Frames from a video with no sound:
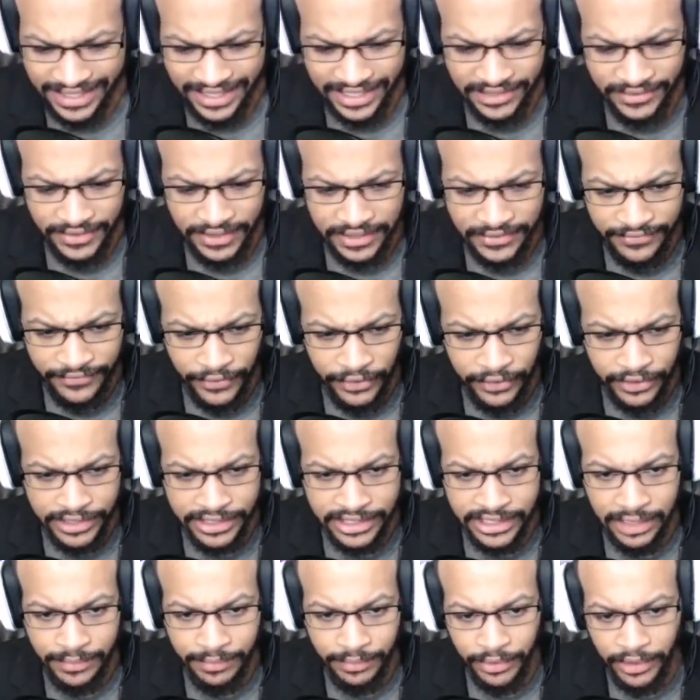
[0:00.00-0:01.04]
it's fairly
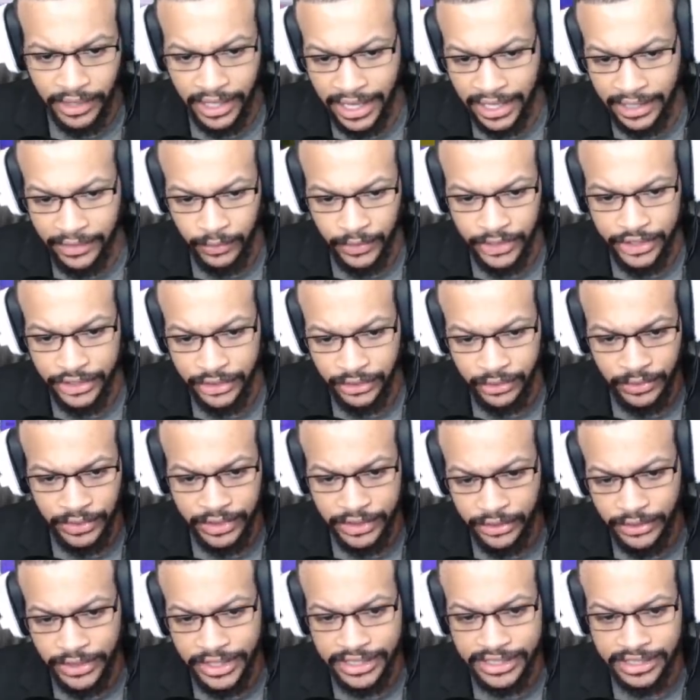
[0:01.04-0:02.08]
simple, and we
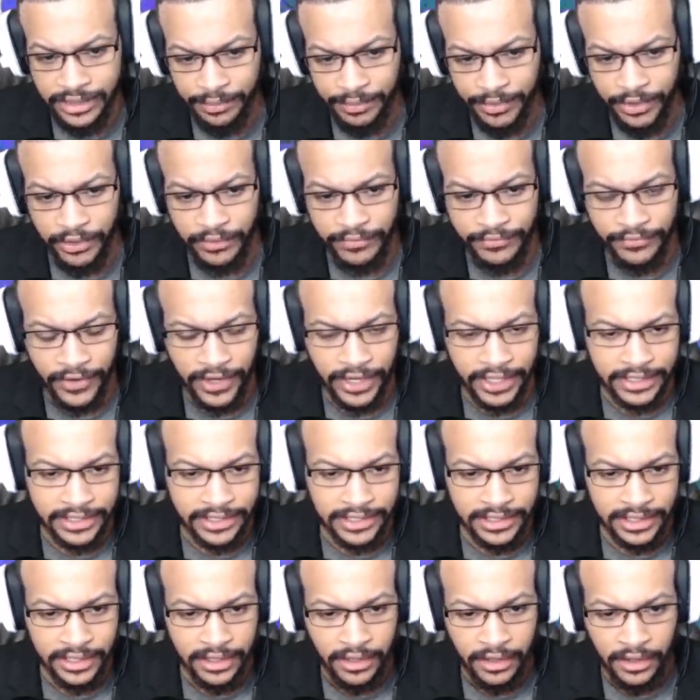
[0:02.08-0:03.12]
do get some build
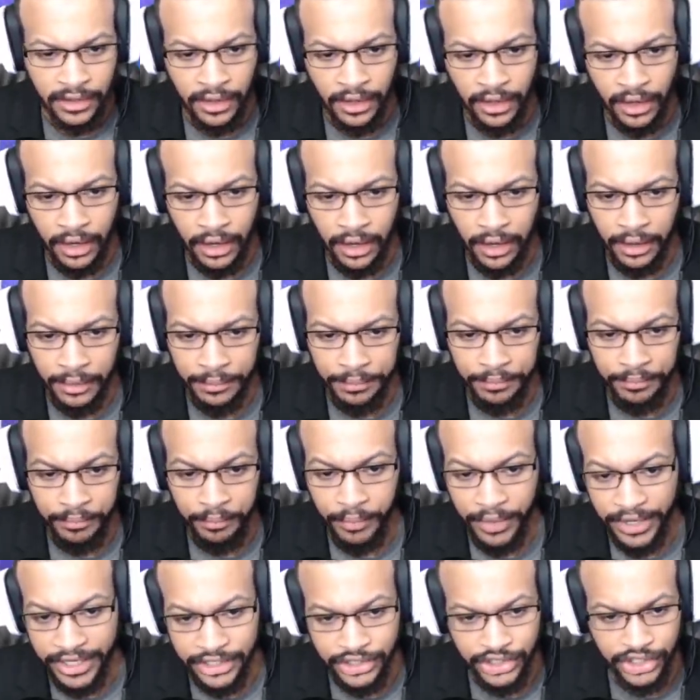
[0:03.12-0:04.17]
fights,
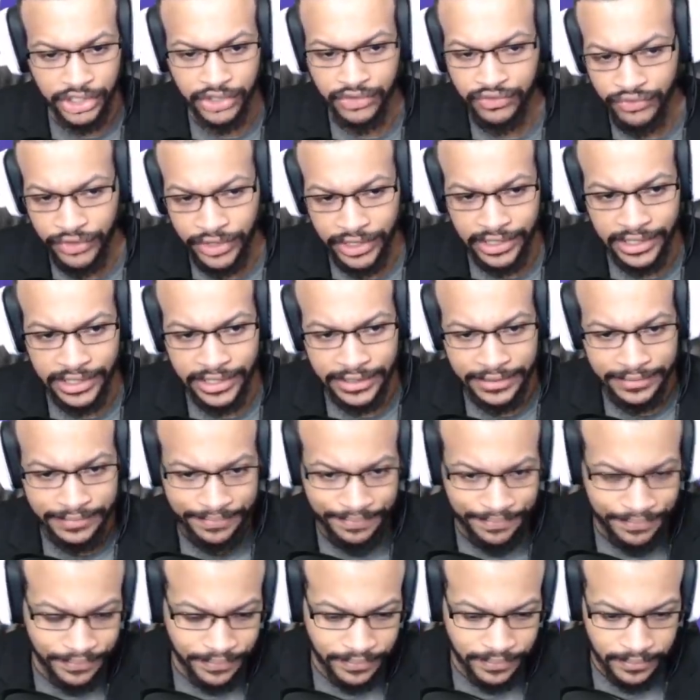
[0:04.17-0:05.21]
but it's just really,
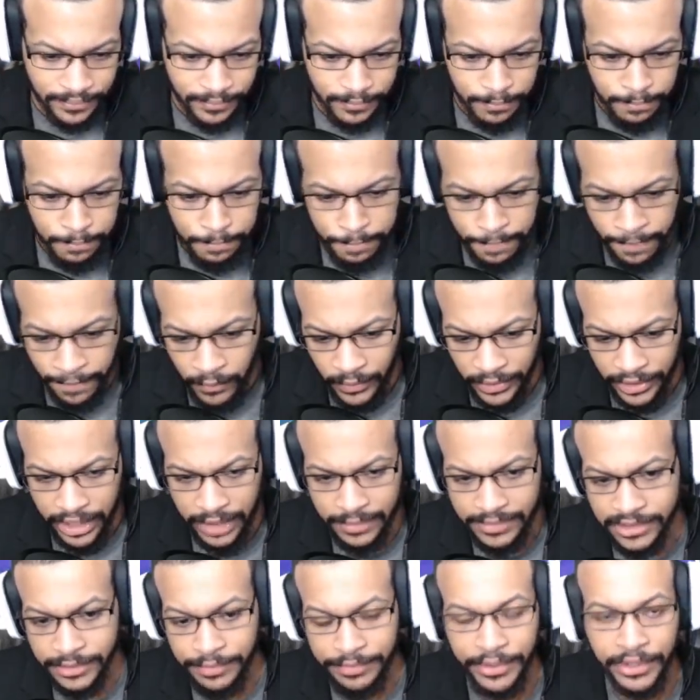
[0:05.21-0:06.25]
when it
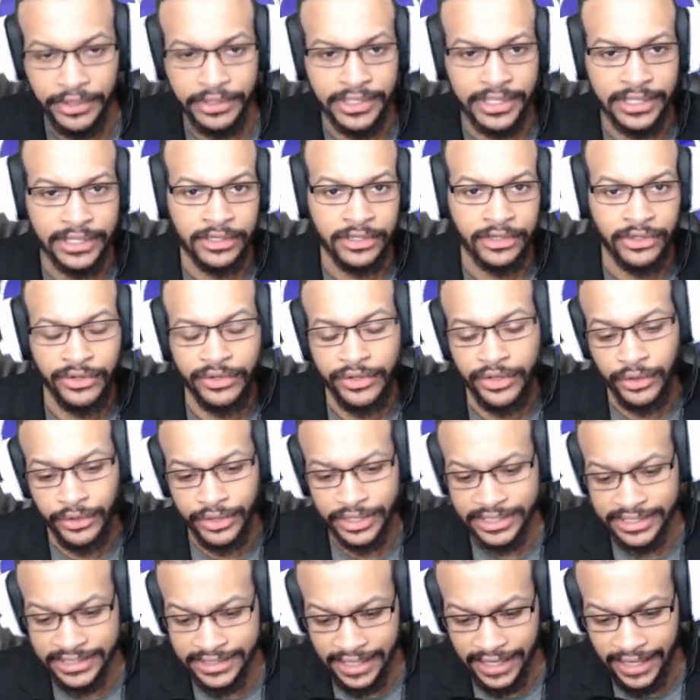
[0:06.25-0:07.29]
comes to building, you'll
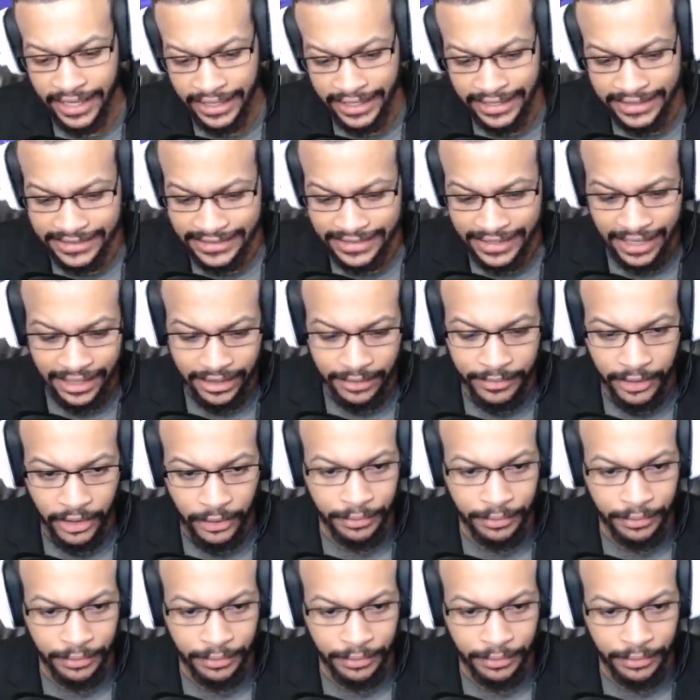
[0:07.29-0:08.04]
notice that it's not about